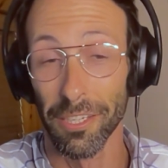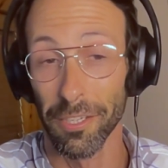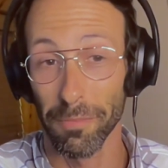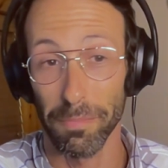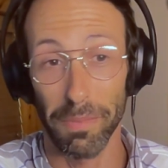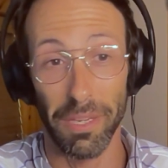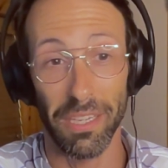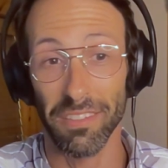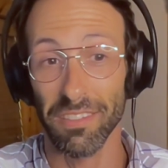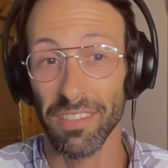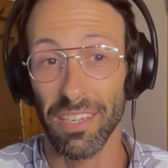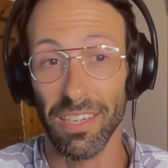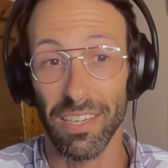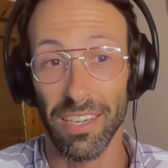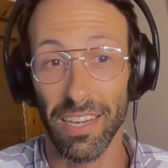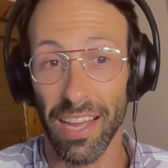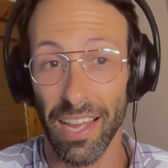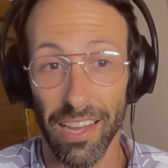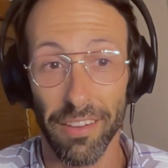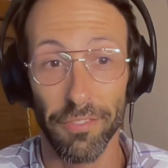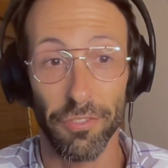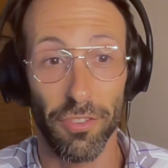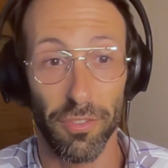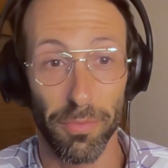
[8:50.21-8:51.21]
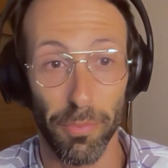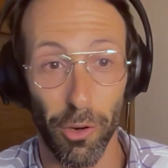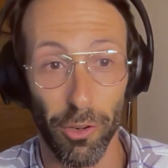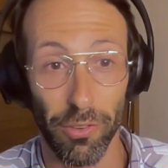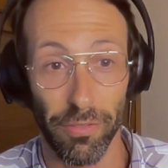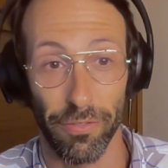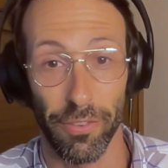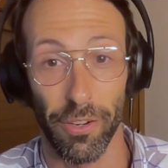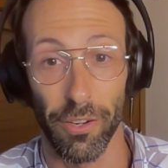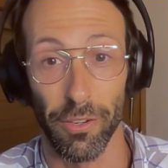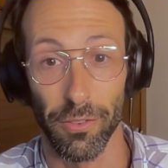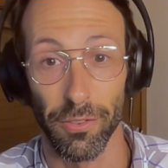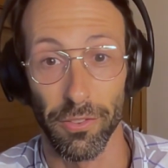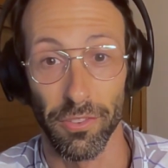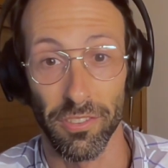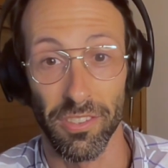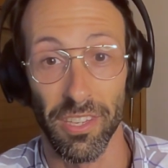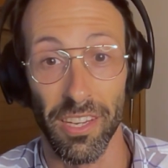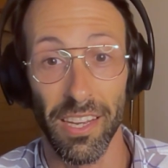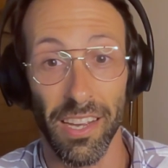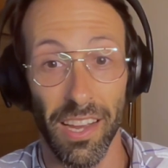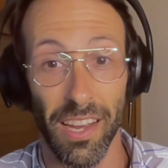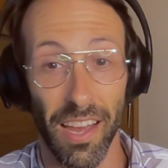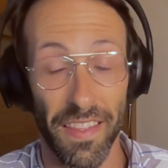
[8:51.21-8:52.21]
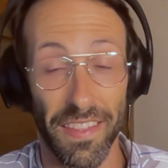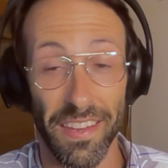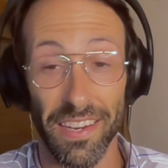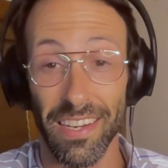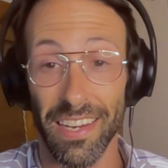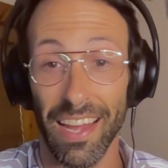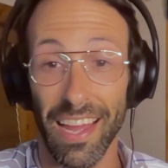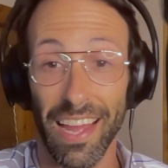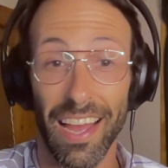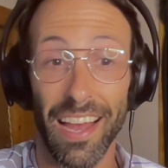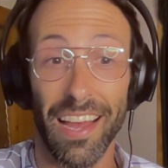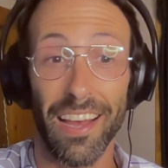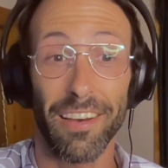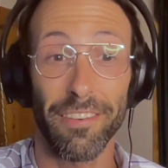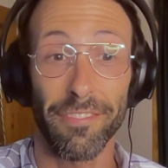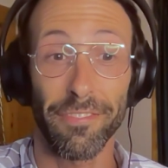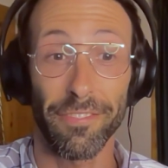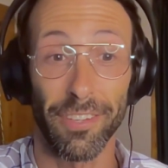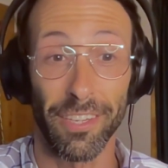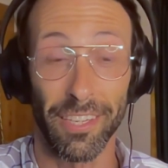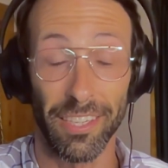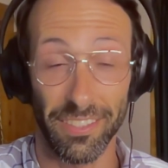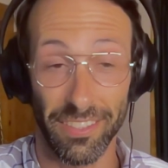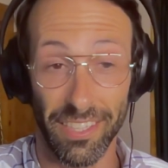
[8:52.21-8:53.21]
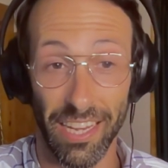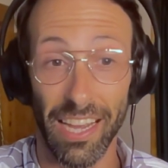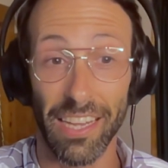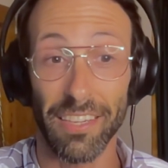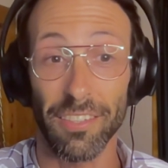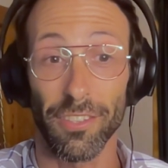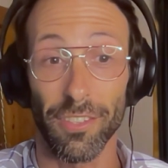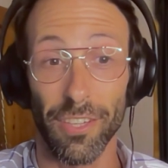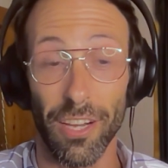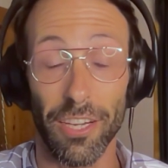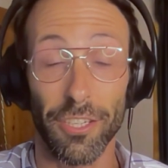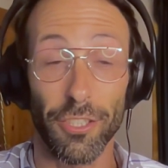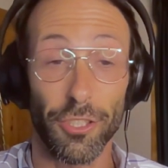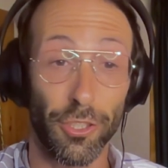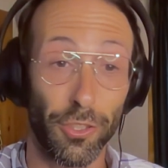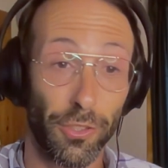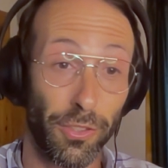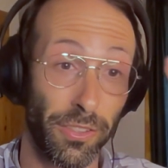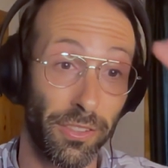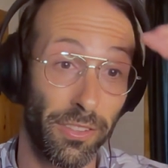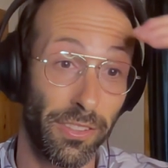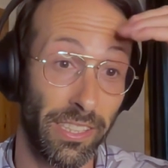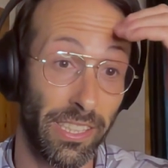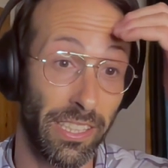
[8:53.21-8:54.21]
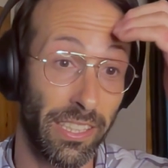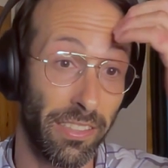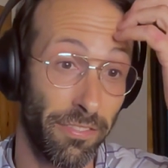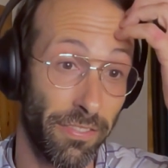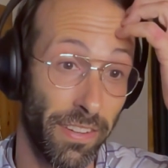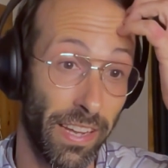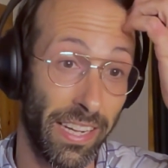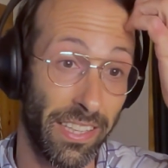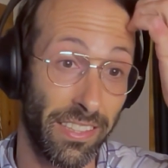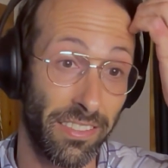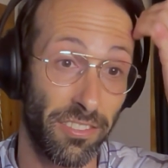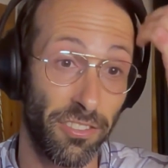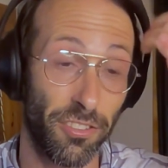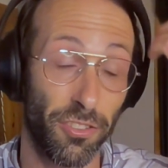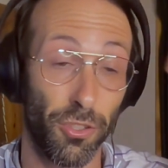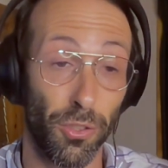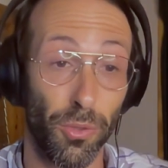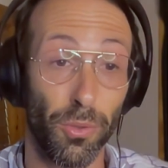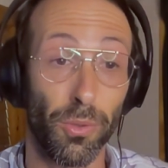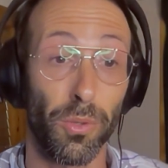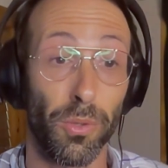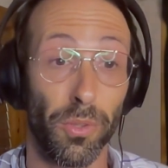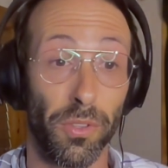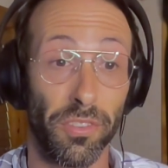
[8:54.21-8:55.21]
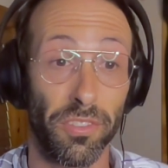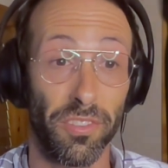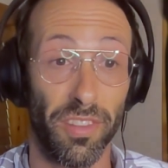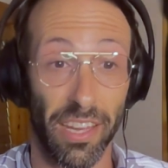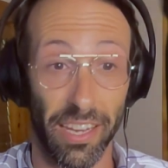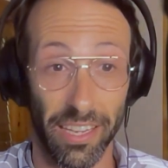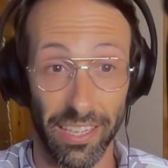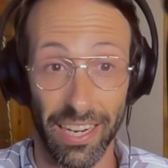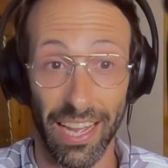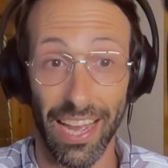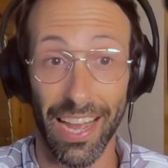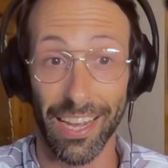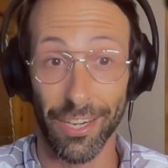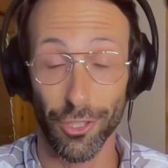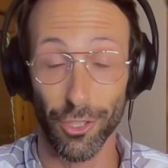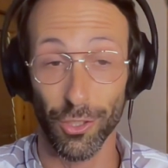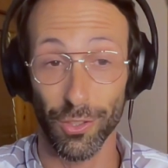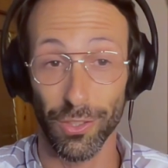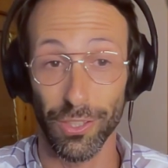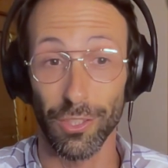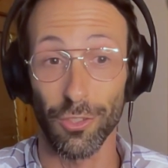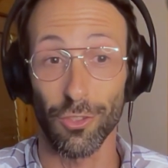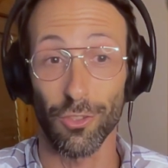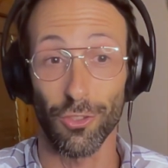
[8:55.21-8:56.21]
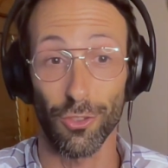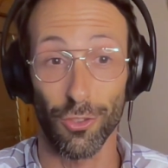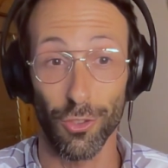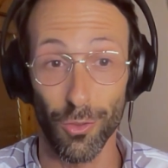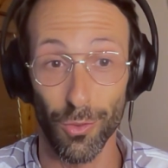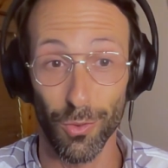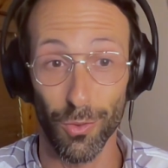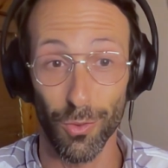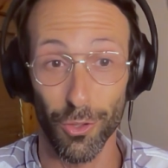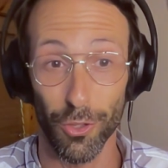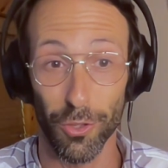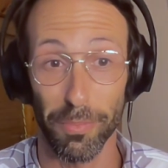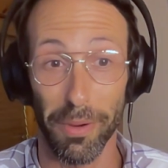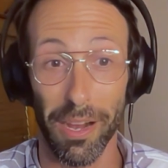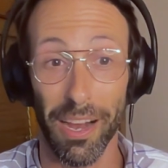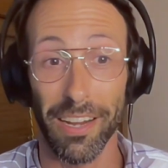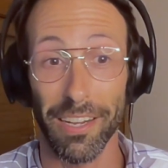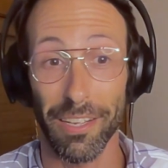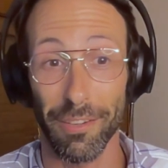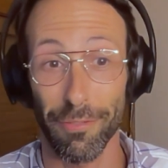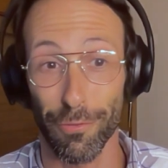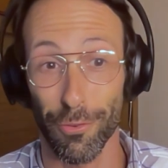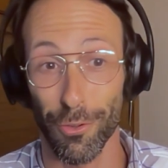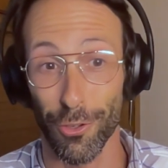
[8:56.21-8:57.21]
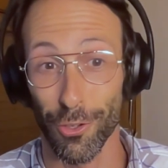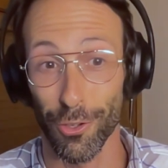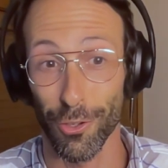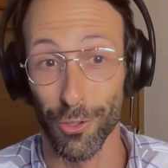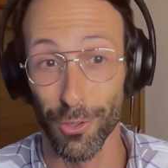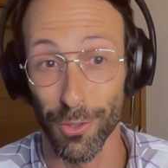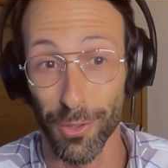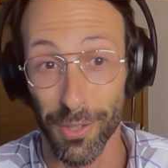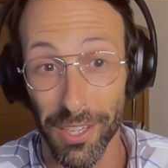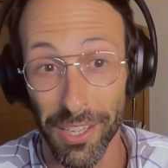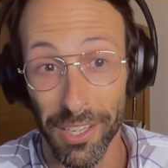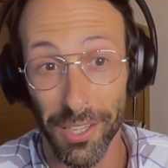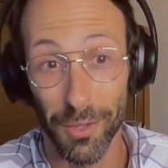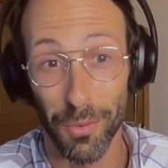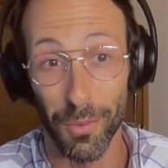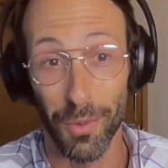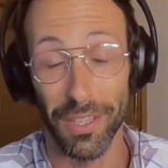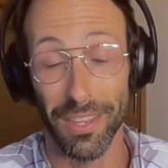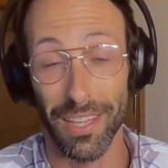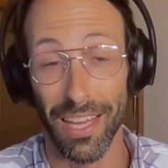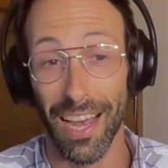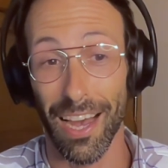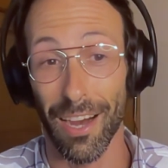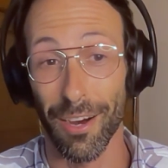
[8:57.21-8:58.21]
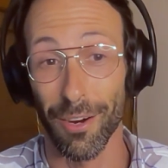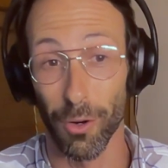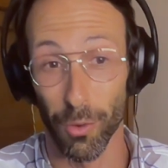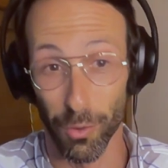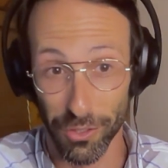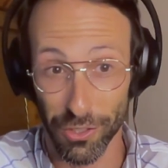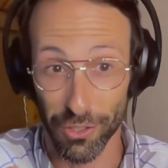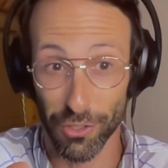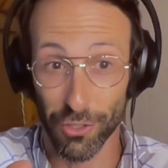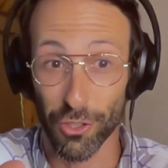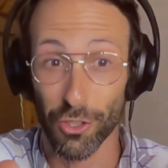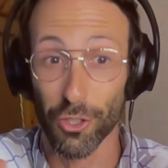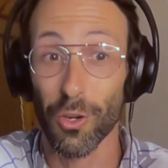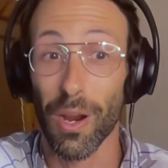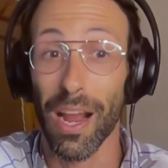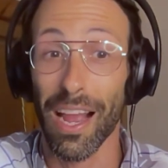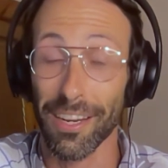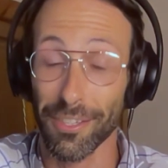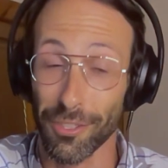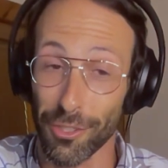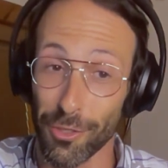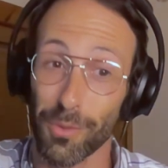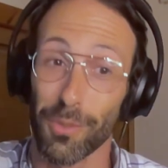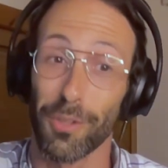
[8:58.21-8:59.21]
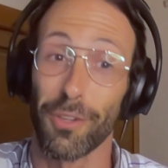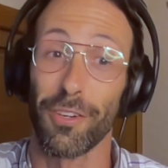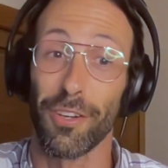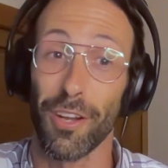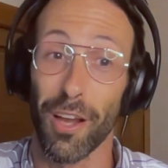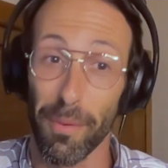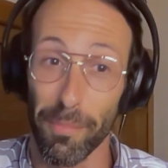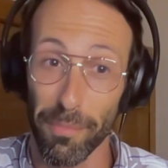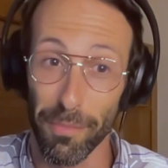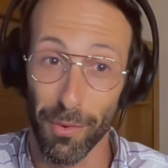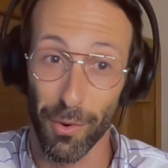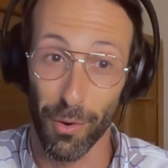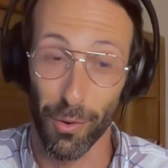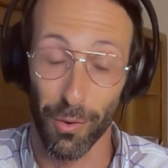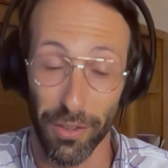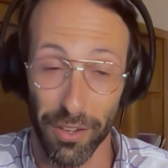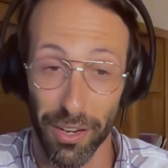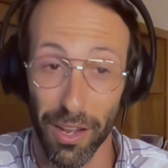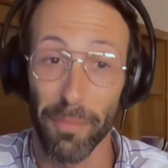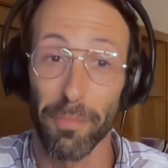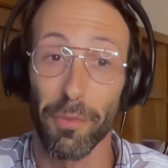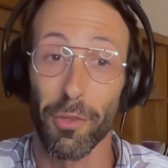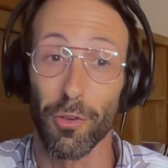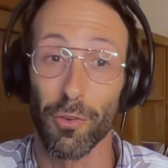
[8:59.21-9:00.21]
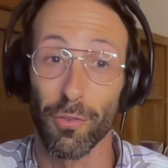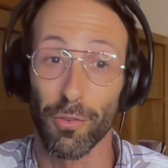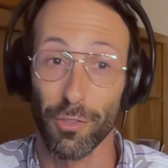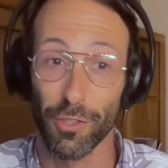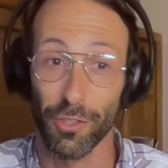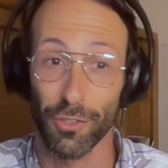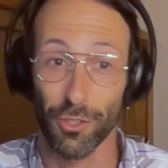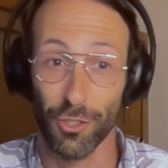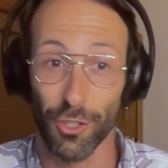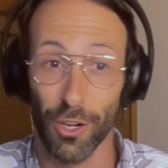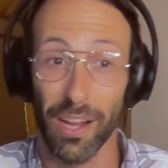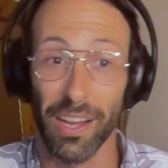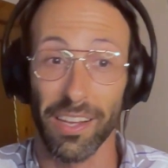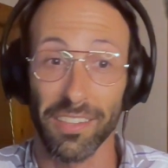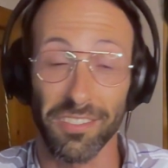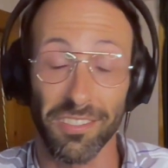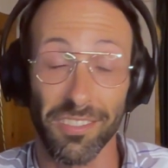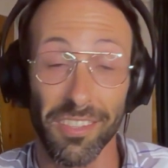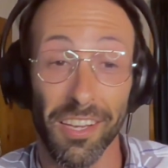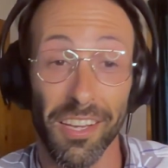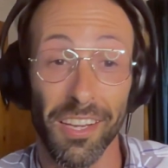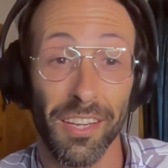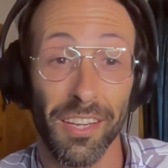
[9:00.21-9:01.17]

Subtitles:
because they didn't have smartphones and they didn't have technologically advanced tools that could actually soothe your body for you without, or distract you, or numb you to stress.